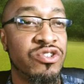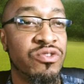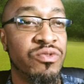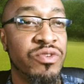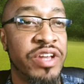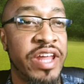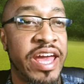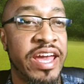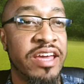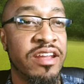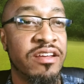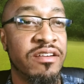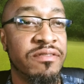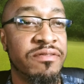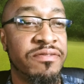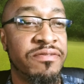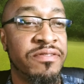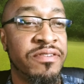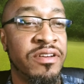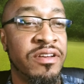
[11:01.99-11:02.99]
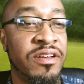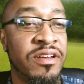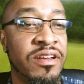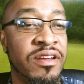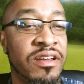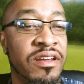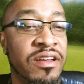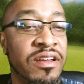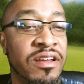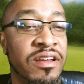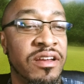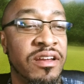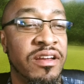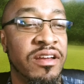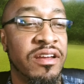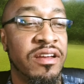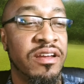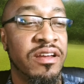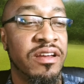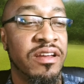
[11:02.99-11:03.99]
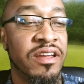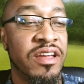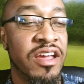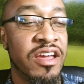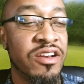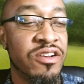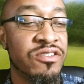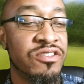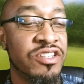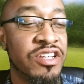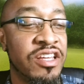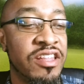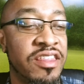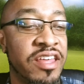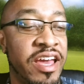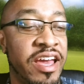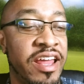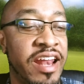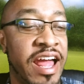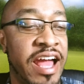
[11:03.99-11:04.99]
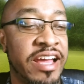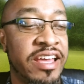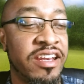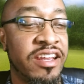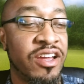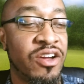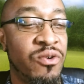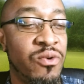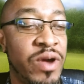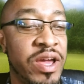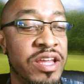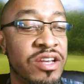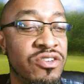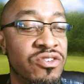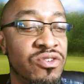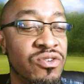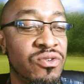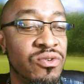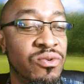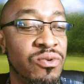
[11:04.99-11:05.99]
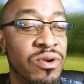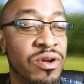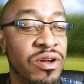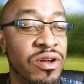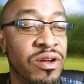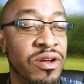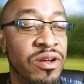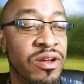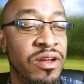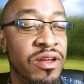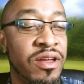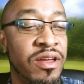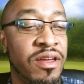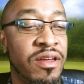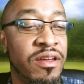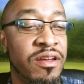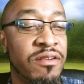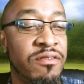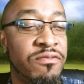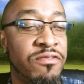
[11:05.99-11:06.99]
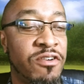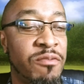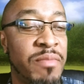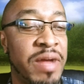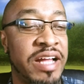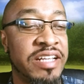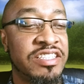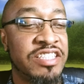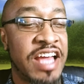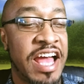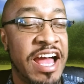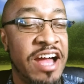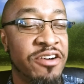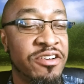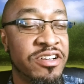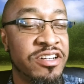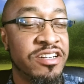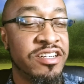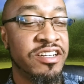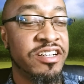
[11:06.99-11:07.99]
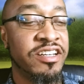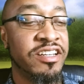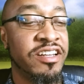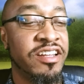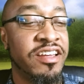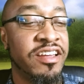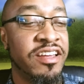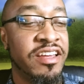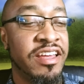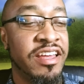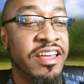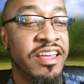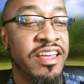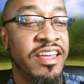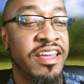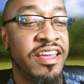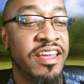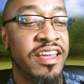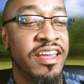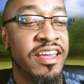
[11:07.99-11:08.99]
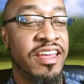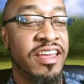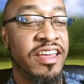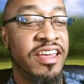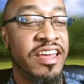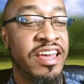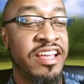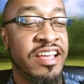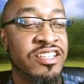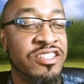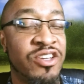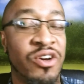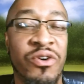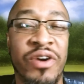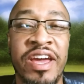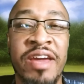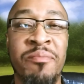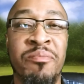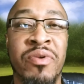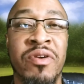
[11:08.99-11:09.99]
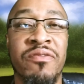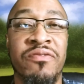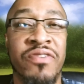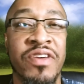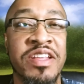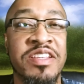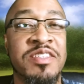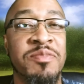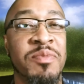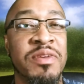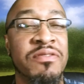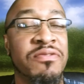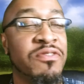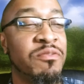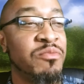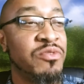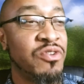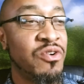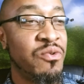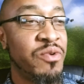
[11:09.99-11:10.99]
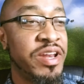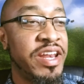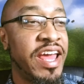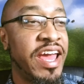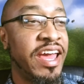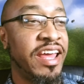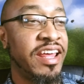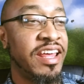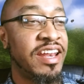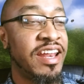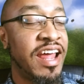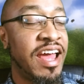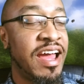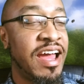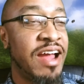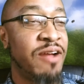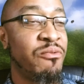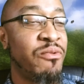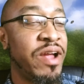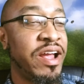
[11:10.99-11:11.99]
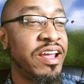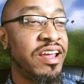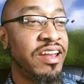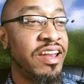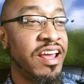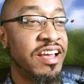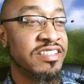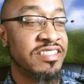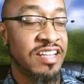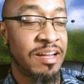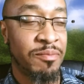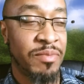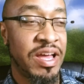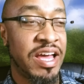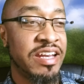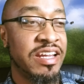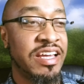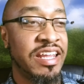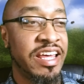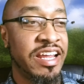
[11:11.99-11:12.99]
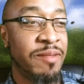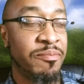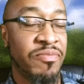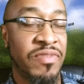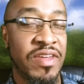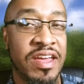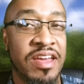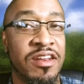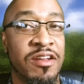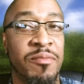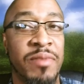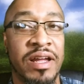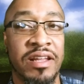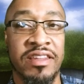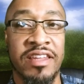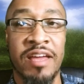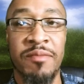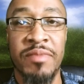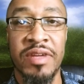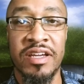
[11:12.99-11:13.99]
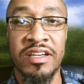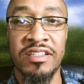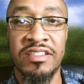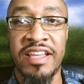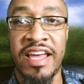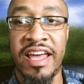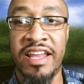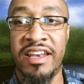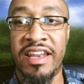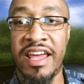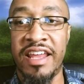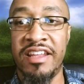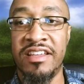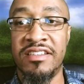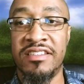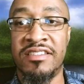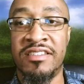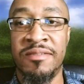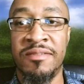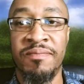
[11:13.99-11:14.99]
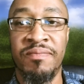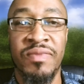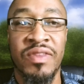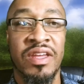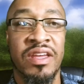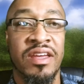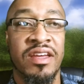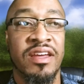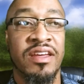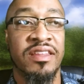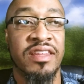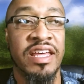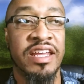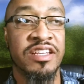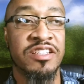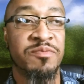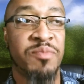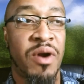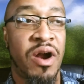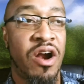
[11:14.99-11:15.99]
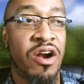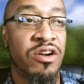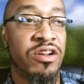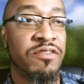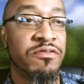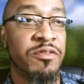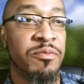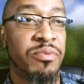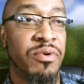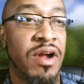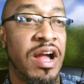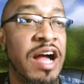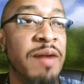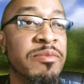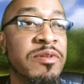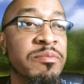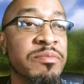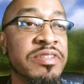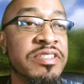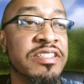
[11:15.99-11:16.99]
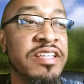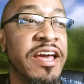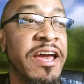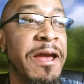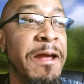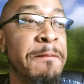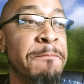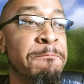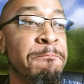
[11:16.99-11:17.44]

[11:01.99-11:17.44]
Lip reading: negative energy that I can equate to from my childhood. And so it prevents me from doing that. And I recognize it. I'm kind of glad I'm thinking about that, because that is part of the problem, is that